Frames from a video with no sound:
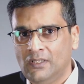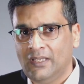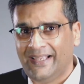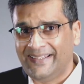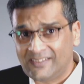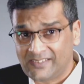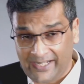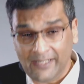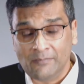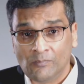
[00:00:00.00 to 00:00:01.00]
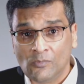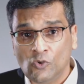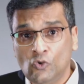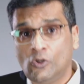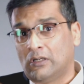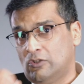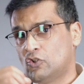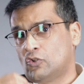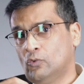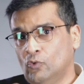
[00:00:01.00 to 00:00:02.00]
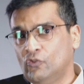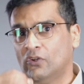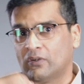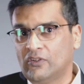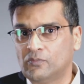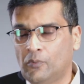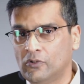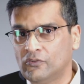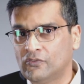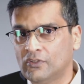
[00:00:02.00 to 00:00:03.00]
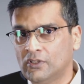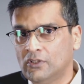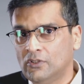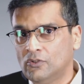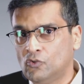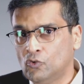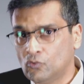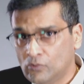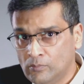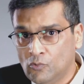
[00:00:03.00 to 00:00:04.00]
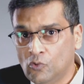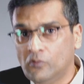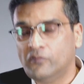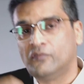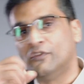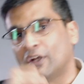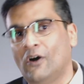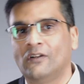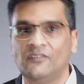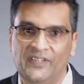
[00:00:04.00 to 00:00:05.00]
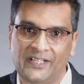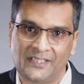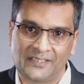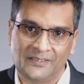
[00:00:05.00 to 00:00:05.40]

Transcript: Instead, you got to choose your response to remove the conflict.